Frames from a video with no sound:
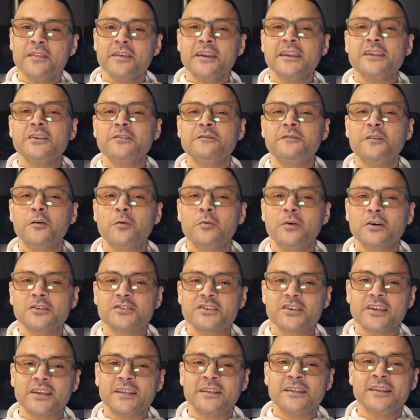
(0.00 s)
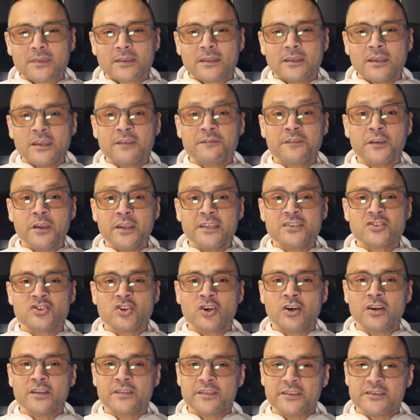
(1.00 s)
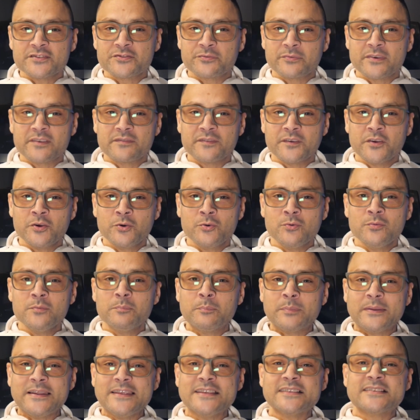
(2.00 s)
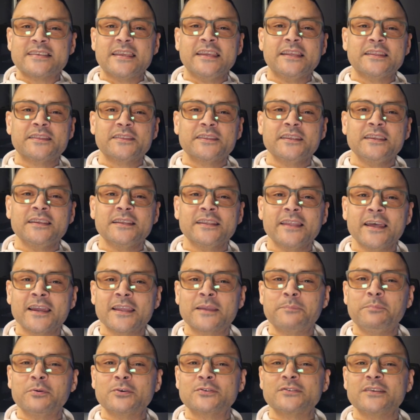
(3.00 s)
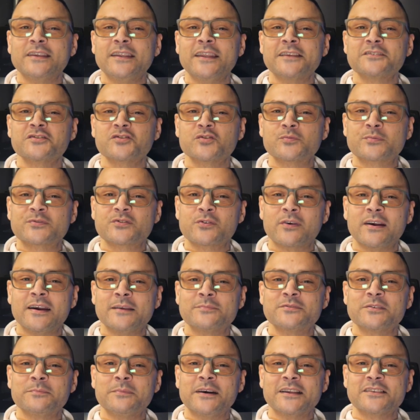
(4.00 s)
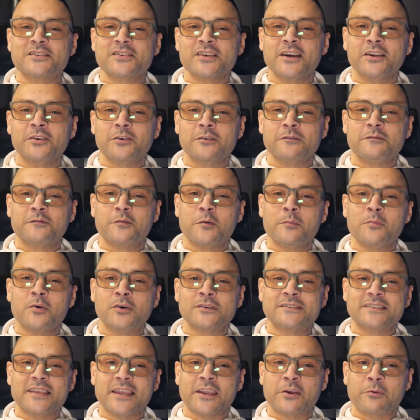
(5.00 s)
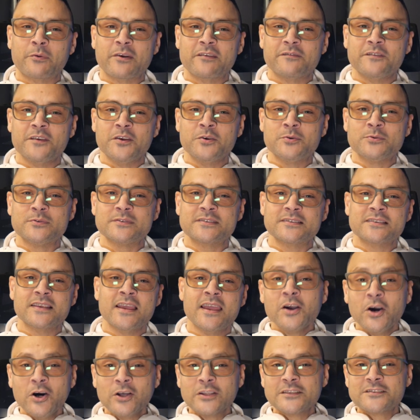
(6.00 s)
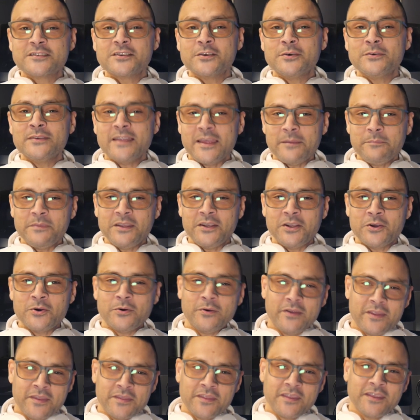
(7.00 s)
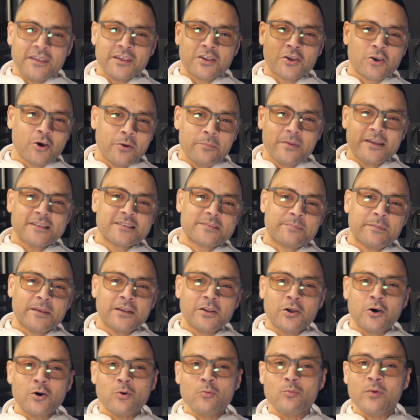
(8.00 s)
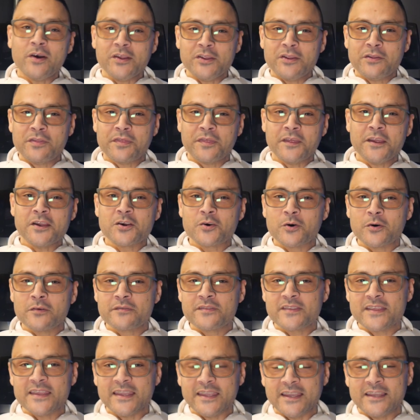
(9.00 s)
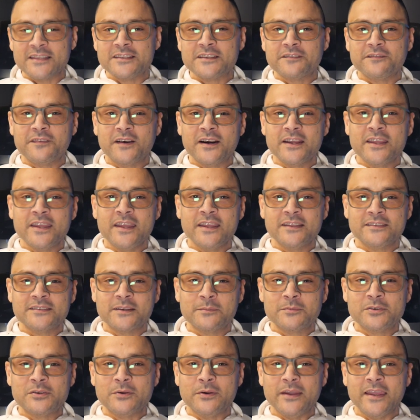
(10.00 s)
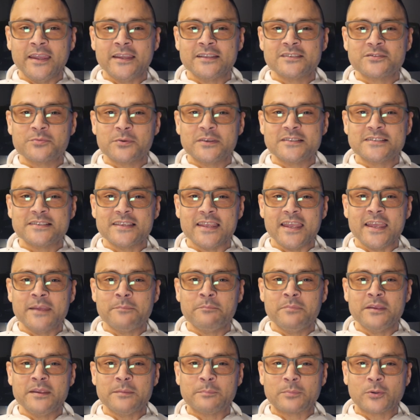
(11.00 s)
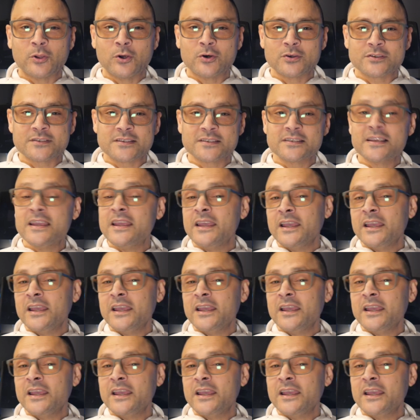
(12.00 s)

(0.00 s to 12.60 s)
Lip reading: Thank you for watching. If you enjoyed this review, please hit the like button and subscribe to my channel for more tech reviews. Also, let me know in the comments below what you think of the Edifier W820NB+,